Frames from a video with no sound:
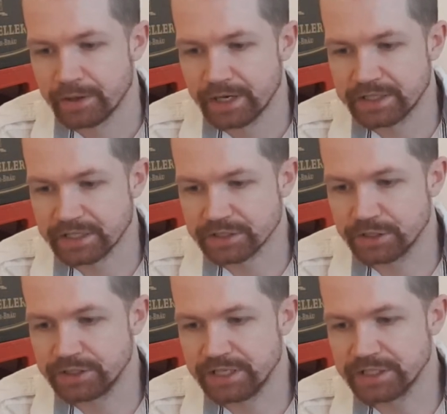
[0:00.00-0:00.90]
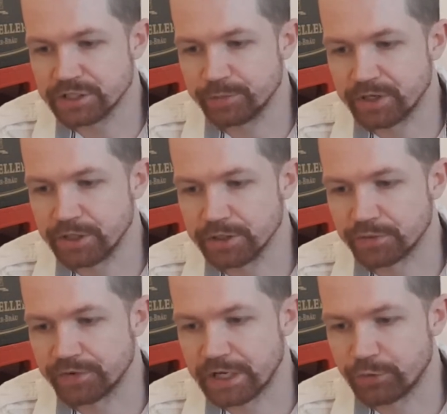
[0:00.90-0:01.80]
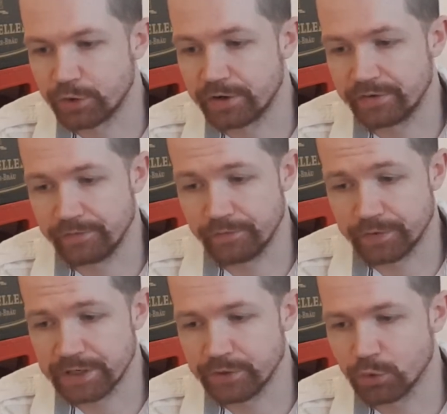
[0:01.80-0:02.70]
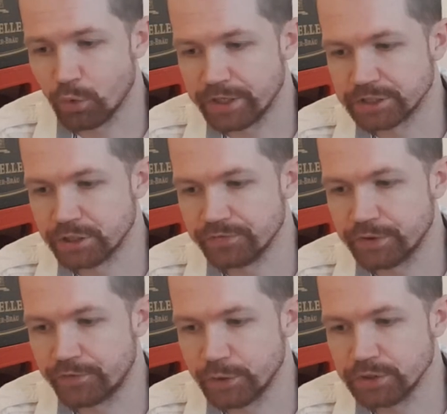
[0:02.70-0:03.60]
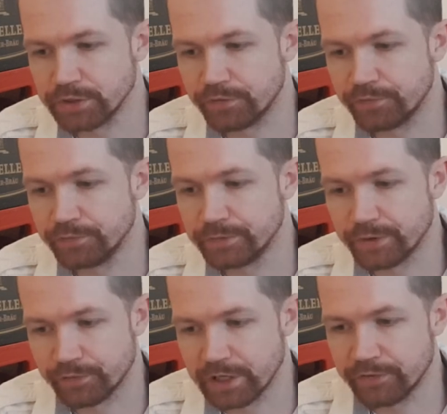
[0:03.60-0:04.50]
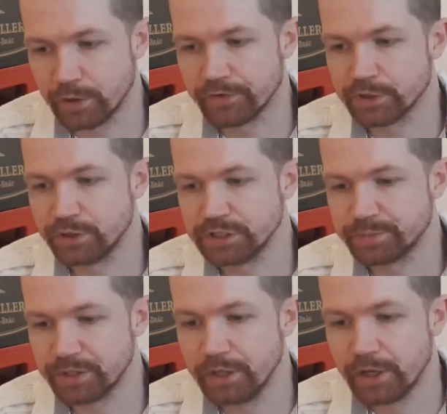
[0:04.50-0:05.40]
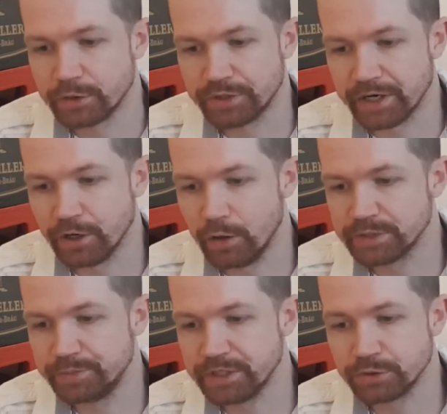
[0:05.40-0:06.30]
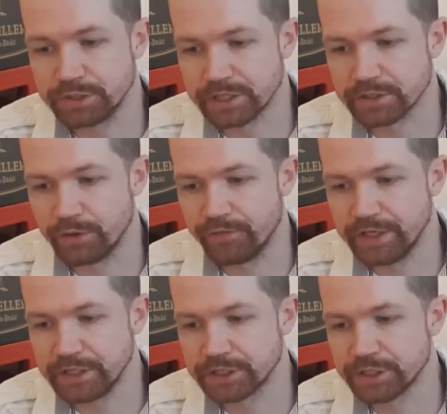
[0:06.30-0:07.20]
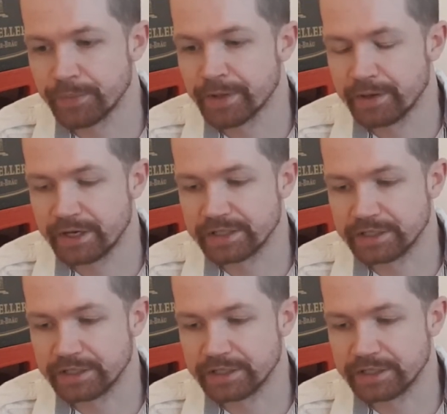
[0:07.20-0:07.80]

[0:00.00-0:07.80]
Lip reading: It has a yeasty banana flavor with a soft fruity flavor of crispy, dry hops bitterness on the finish. In